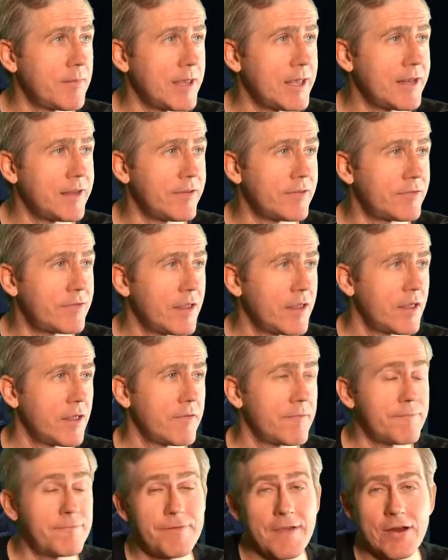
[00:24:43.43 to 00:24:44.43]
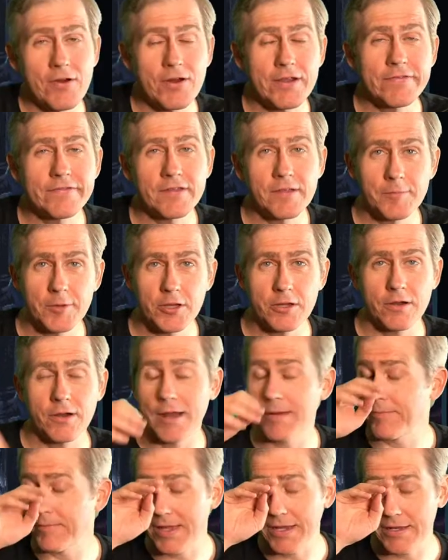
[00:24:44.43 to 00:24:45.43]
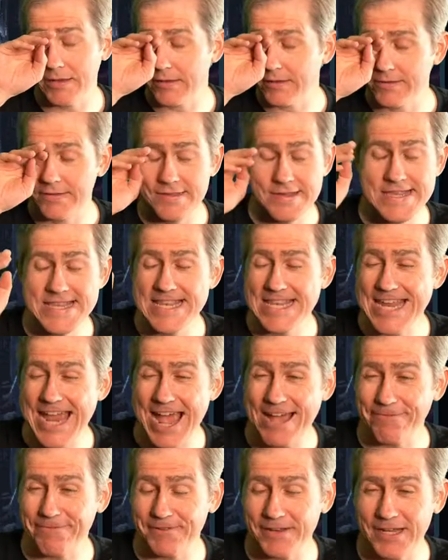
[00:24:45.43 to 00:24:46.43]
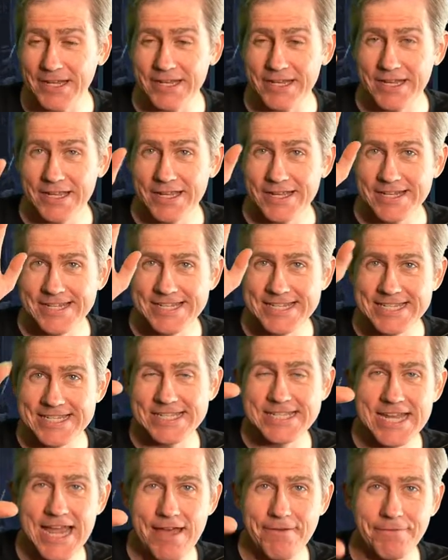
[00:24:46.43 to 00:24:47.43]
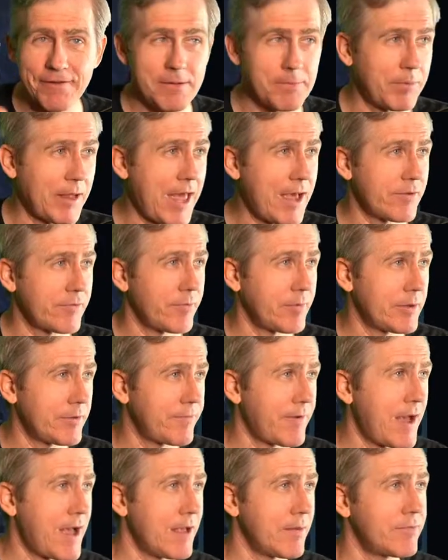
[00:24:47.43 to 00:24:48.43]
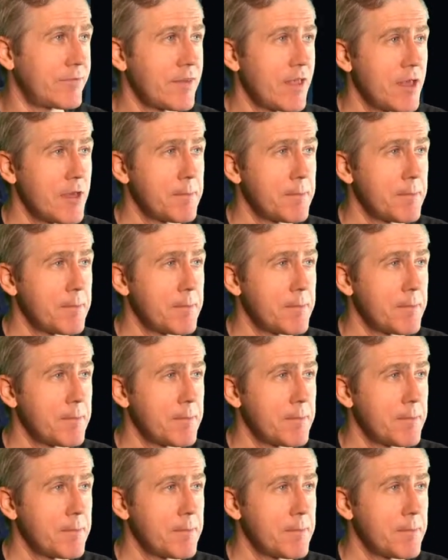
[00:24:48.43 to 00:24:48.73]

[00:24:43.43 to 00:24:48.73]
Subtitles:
It is very similar. I'm getting definite Blasphemous vibes.